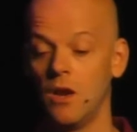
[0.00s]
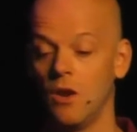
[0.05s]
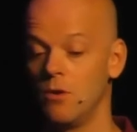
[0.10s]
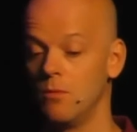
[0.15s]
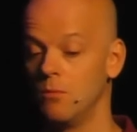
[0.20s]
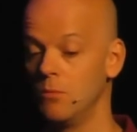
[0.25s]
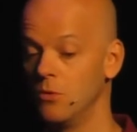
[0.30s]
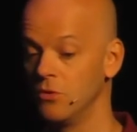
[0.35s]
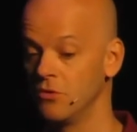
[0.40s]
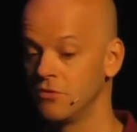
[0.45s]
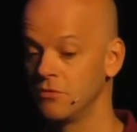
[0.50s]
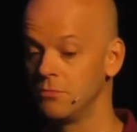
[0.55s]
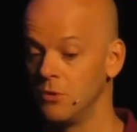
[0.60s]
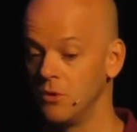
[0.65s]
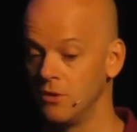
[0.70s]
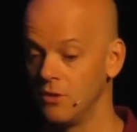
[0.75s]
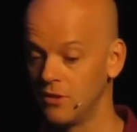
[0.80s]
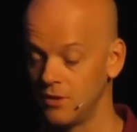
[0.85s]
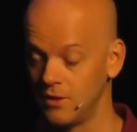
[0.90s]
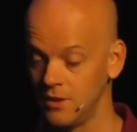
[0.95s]
a lot more
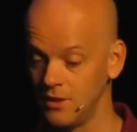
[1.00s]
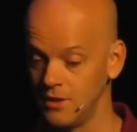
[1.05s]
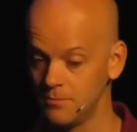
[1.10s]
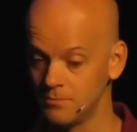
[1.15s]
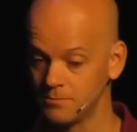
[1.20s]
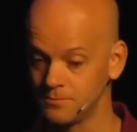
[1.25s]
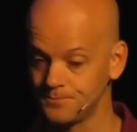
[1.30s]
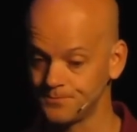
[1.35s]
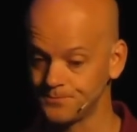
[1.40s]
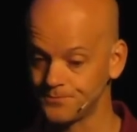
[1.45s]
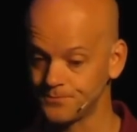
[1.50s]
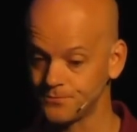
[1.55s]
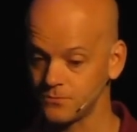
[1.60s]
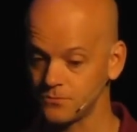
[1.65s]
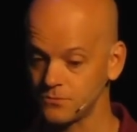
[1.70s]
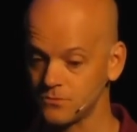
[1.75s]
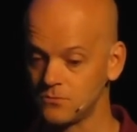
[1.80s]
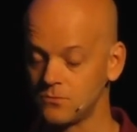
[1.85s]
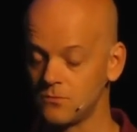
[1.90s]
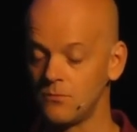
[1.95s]
smoothly.
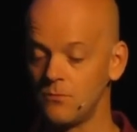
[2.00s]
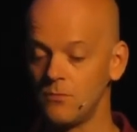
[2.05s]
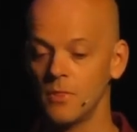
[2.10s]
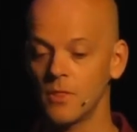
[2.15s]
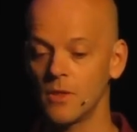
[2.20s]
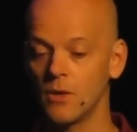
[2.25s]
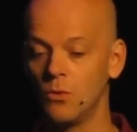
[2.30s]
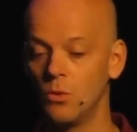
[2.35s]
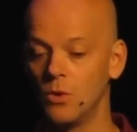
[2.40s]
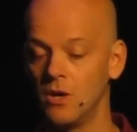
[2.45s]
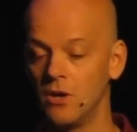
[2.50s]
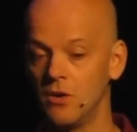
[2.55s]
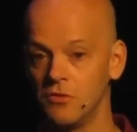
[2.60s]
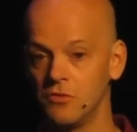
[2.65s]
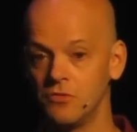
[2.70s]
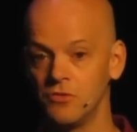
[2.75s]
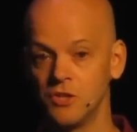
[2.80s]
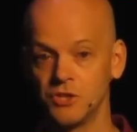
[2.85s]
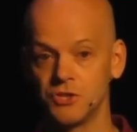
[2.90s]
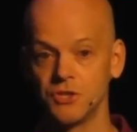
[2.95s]

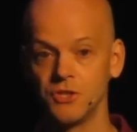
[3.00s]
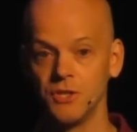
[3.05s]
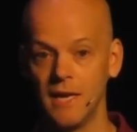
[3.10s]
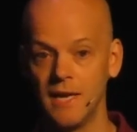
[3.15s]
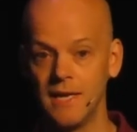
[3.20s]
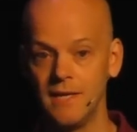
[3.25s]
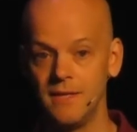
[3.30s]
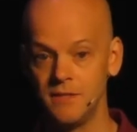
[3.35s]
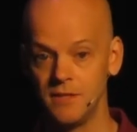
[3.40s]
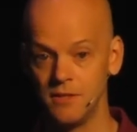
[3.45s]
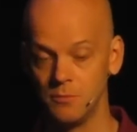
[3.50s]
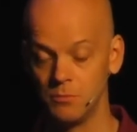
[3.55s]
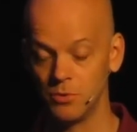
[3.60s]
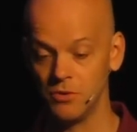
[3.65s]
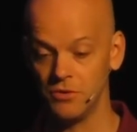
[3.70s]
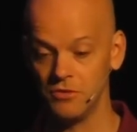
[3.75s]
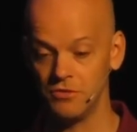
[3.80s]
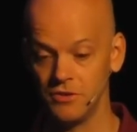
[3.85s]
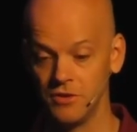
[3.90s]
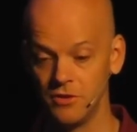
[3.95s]
Whereas version
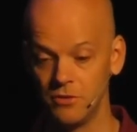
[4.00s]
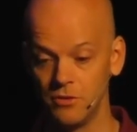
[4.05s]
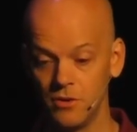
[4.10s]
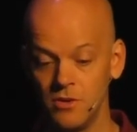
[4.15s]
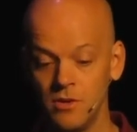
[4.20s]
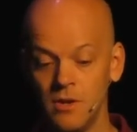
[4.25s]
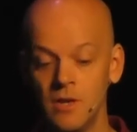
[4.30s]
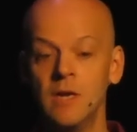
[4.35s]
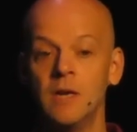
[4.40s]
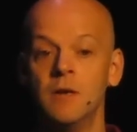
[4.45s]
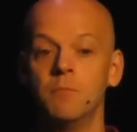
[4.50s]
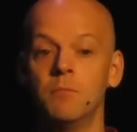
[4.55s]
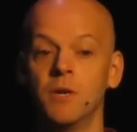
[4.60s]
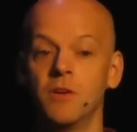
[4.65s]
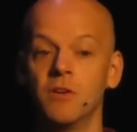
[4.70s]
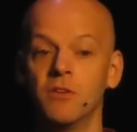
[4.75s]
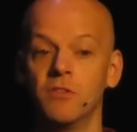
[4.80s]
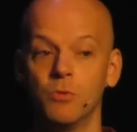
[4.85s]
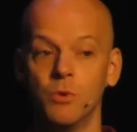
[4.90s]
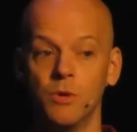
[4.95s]
18.0,
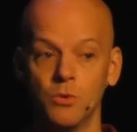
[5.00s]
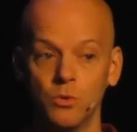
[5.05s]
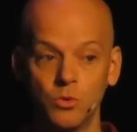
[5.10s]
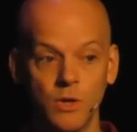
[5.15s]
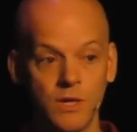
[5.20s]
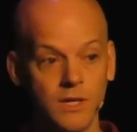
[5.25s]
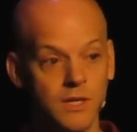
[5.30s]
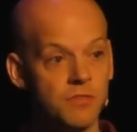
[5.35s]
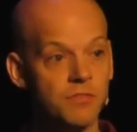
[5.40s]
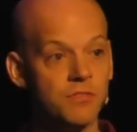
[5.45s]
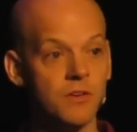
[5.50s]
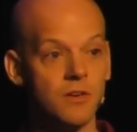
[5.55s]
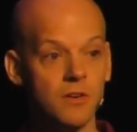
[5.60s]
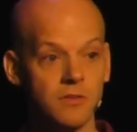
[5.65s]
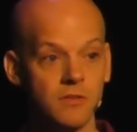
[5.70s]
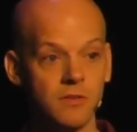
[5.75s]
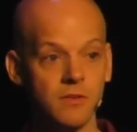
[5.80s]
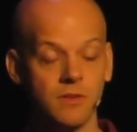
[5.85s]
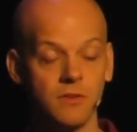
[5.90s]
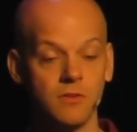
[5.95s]
because we're already
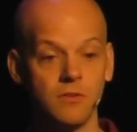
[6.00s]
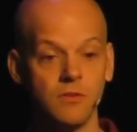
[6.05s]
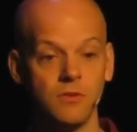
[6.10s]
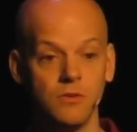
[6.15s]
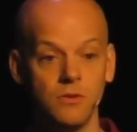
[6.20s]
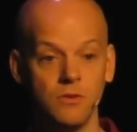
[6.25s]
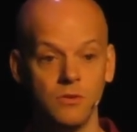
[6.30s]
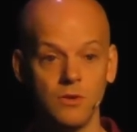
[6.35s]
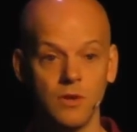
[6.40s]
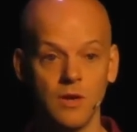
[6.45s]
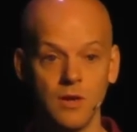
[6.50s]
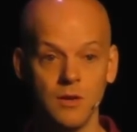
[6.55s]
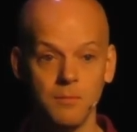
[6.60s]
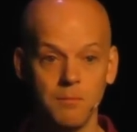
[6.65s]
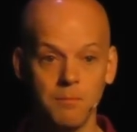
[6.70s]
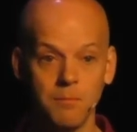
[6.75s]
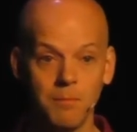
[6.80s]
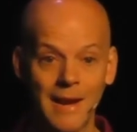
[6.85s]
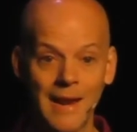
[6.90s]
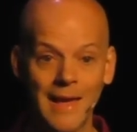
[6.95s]
starting
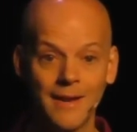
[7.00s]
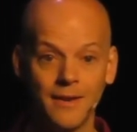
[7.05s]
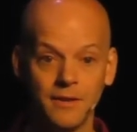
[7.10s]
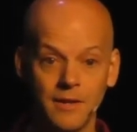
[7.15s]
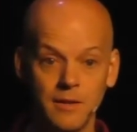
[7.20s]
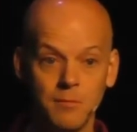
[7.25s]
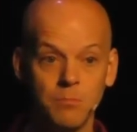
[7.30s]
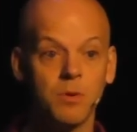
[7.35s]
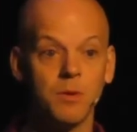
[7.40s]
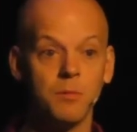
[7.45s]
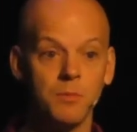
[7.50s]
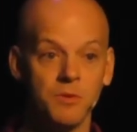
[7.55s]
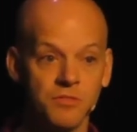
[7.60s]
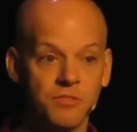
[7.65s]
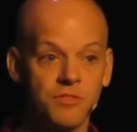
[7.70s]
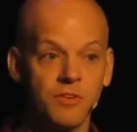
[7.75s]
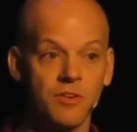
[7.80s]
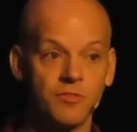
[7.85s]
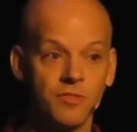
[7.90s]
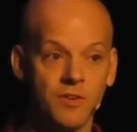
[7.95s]
to plan and implement
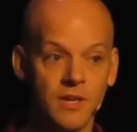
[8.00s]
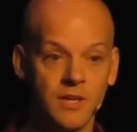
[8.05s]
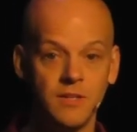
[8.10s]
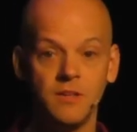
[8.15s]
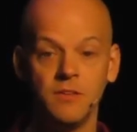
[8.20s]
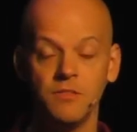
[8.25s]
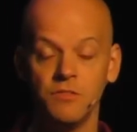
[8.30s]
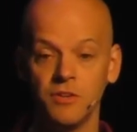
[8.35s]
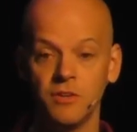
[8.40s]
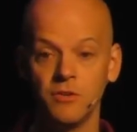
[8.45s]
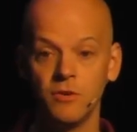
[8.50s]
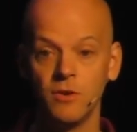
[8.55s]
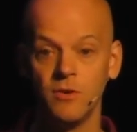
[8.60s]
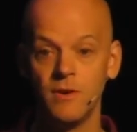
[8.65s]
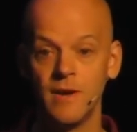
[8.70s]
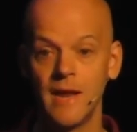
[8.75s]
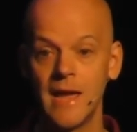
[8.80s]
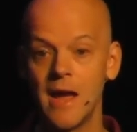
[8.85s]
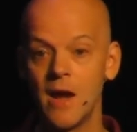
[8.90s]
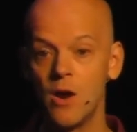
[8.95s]
stuff for 18.0
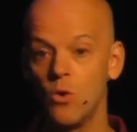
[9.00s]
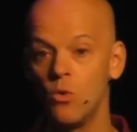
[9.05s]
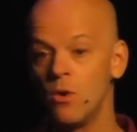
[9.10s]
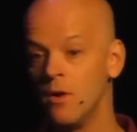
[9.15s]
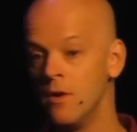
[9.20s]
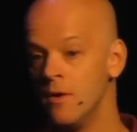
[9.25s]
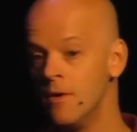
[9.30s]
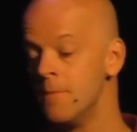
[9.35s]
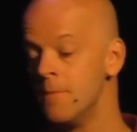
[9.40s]
now,